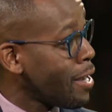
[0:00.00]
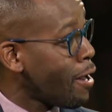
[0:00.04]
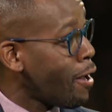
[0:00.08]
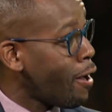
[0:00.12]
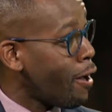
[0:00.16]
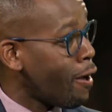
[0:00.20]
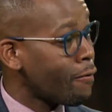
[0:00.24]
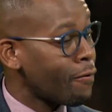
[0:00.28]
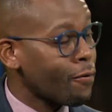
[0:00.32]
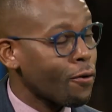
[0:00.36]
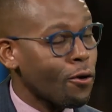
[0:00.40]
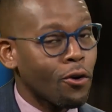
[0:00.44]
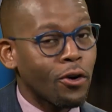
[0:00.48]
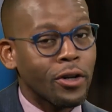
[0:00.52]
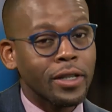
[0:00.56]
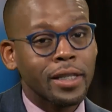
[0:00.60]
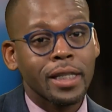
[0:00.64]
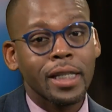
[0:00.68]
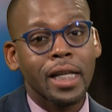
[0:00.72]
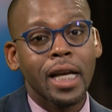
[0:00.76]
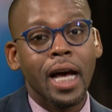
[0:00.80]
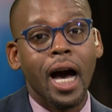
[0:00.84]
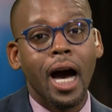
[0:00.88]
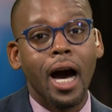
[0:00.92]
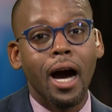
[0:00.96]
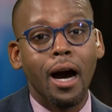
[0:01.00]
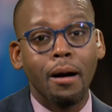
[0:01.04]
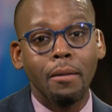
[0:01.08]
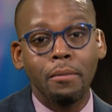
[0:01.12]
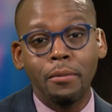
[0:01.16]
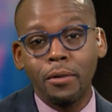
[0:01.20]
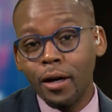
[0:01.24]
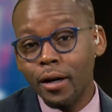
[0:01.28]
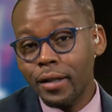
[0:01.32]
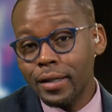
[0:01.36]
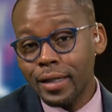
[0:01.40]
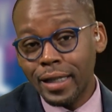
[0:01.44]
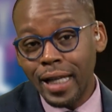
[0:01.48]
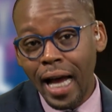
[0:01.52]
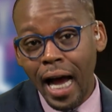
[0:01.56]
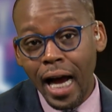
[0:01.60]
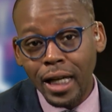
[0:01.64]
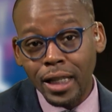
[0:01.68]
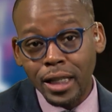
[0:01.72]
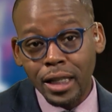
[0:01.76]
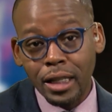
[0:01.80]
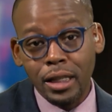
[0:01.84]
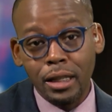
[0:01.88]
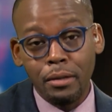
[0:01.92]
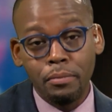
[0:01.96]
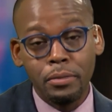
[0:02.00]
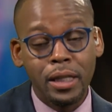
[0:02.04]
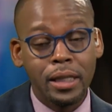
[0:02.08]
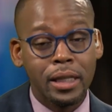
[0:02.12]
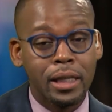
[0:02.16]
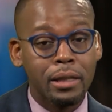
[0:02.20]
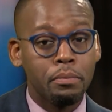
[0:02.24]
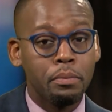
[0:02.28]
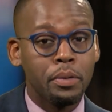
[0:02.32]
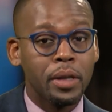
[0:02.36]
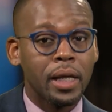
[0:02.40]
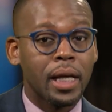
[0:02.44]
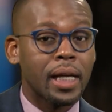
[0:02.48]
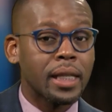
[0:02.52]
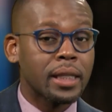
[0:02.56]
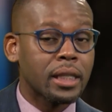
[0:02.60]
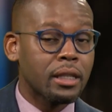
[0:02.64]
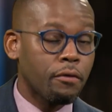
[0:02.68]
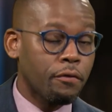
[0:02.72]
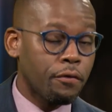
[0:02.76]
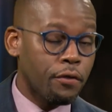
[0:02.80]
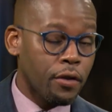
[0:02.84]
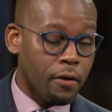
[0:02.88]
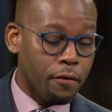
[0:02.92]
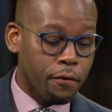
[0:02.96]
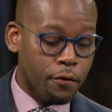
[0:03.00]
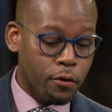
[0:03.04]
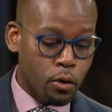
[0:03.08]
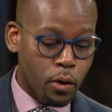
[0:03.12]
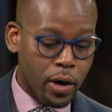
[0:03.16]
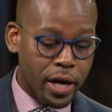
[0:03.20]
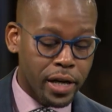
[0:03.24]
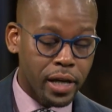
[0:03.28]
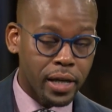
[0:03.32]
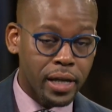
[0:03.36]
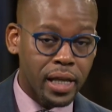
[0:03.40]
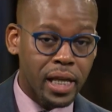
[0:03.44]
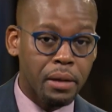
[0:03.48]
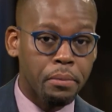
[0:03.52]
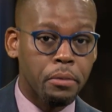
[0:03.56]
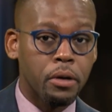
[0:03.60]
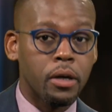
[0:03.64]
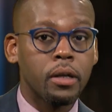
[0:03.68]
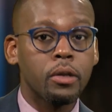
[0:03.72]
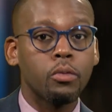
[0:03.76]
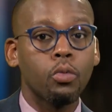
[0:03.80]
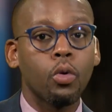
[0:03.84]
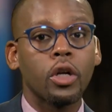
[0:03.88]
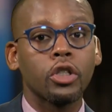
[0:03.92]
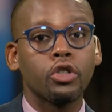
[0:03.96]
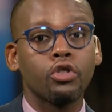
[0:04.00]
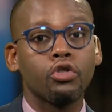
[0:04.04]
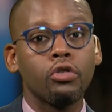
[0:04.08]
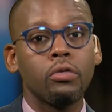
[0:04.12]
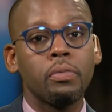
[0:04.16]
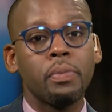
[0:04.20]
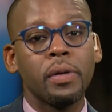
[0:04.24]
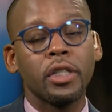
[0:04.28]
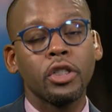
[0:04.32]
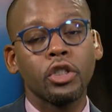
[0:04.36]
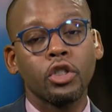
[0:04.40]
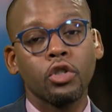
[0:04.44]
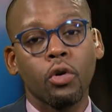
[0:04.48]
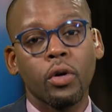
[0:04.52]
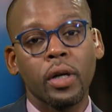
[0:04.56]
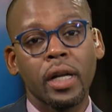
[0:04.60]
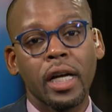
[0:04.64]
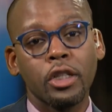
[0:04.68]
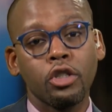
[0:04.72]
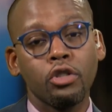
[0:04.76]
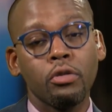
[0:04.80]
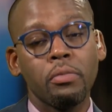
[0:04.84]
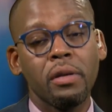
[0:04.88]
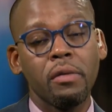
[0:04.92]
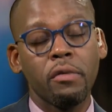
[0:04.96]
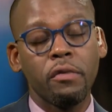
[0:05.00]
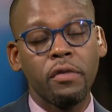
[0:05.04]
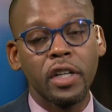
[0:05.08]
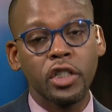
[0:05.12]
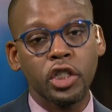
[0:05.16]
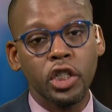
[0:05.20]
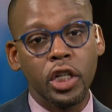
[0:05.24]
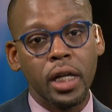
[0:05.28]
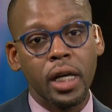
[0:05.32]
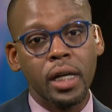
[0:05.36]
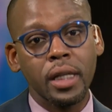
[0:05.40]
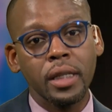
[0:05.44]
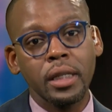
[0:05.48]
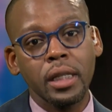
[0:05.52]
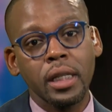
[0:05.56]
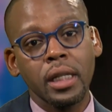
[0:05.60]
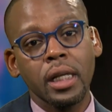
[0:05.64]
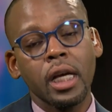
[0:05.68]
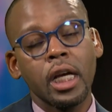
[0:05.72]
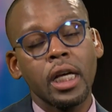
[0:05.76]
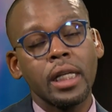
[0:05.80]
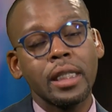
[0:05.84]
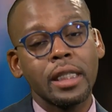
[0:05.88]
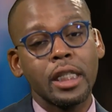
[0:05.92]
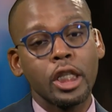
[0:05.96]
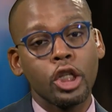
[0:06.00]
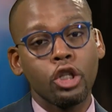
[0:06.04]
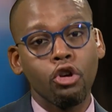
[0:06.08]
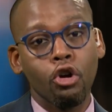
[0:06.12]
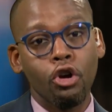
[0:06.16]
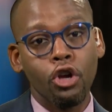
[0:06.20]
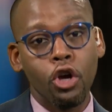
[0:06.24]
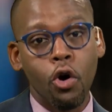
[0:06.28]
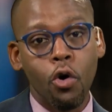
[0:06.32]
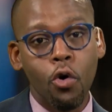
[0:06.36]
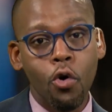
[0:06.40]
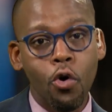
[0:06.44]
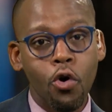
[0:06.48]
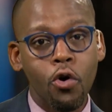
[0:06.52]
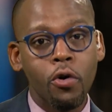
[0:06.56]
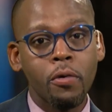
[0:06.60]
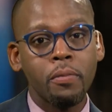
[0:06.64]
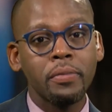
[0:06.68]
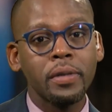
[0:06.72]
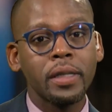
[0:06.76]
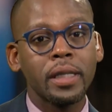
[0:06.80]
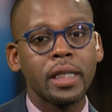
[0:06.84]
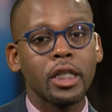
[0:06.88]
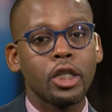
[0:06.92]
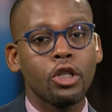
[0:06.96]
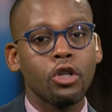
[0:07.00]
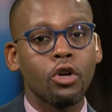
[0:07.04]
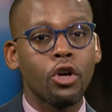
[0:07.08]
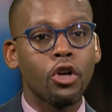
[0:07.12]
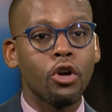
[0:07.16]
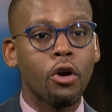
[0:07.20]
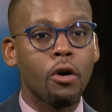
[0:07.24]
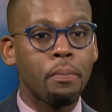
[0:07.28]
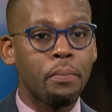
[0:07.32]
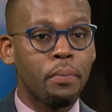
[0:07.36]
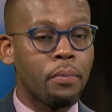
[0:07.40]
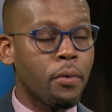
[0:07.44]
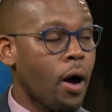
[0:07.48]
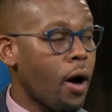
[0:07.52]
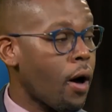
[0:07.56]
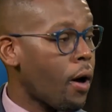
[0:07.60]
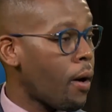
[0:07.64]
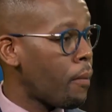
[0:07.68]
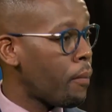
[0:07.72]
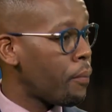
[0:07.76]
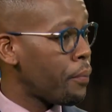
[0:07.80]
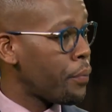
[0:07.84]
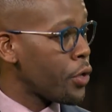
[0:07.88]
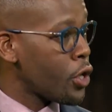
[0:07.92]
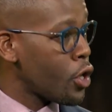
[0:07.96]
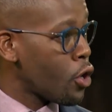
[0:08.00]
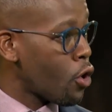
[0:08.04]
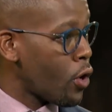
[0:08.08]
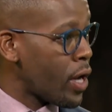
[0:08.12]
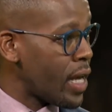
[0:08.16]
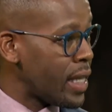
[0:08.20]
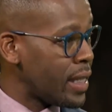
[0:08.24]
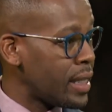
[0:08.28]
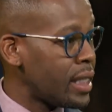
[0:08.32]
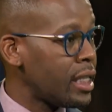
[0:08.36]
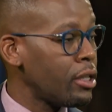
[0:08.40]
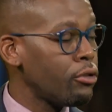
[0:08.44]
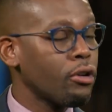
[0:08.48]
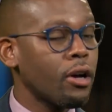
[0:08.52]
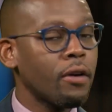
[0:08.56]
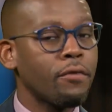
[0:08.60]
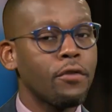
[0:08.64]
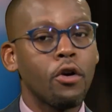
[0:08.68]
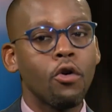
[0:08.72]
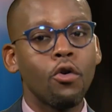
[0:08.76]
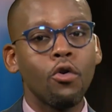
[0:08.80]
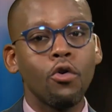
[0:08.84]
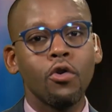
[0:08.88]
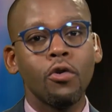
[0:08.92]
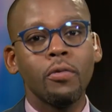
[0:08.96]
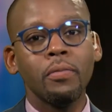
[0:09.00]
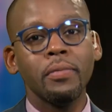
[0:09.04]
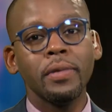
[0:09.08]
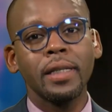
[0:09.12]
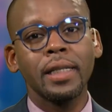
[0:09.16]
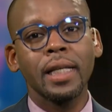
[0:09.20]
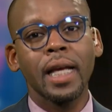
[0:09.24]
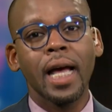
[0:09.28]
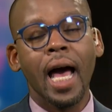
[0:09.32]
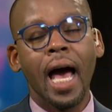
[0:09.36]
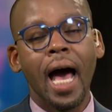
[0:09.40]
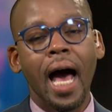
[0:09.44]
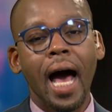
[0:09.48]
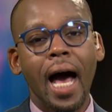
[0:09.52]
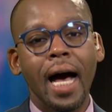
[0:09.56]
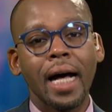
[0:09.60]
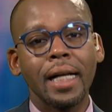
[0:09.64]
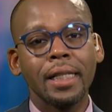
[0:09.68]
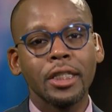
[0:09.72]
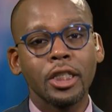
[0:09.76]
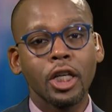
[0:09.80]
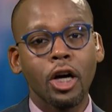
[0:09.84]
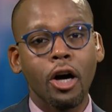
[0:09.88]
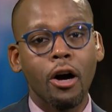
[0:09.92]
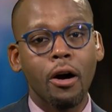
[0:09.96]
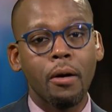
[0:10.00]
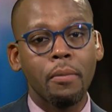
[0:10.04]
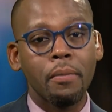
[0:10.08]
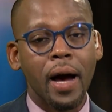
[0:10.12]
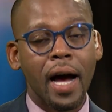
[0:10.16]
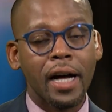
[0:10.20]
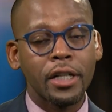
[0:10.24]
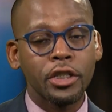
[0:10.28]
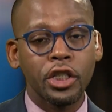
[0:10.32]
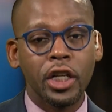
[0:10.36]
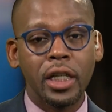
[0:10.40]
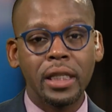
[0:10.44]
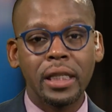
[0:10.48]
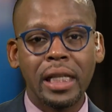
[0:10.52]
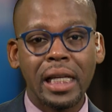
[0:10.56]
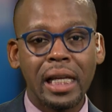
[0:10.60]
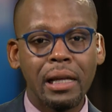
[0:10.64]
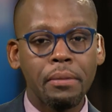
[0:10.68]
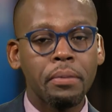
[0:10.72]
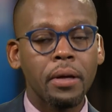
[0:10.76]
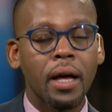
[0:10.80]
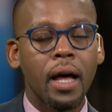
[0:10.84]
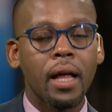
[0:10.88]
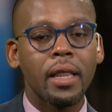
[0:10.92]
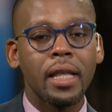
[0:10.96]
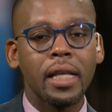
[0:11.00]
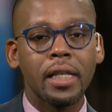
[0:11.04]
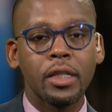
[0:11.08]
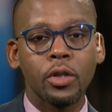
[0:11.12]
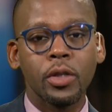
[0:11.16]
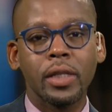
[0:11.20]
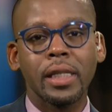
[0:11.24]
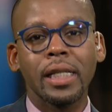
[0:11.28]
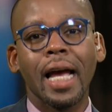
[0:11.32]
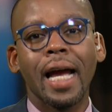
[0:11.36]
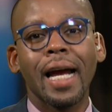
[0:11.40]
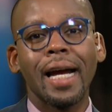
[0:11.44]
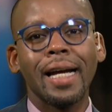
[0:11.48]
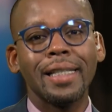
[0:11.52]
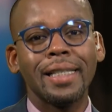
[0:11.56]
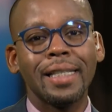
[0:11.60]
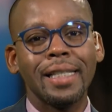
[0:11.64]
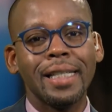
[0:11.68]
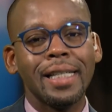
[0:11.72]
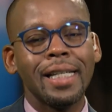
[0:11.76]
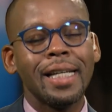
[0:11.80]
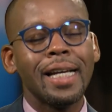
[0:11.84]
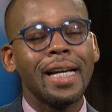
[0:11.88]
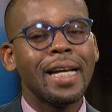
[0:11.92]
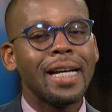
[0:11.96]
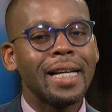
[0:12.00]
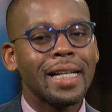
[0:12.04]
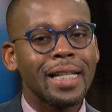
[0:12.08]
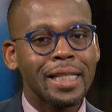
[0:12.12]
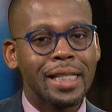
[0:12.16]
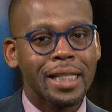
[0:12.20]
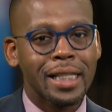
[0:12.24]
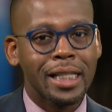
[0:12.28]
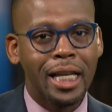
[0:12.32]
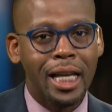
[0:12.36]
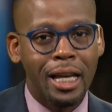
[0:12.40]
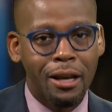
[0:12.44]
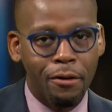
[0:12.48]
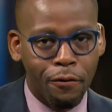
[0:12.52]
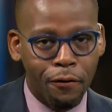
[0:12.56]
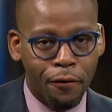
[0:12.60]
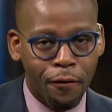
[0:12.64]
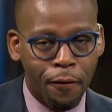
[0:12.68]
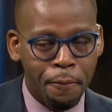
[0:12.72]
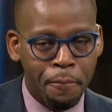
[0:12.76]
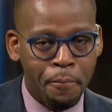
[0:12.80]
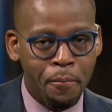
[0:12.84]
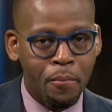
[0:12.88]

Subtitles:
Of course, contact the TTPS if you are in a neighborhood watch group. Ensure that you be vigilant, secure your homes, secure your interior of your homes, and just keep the society safe.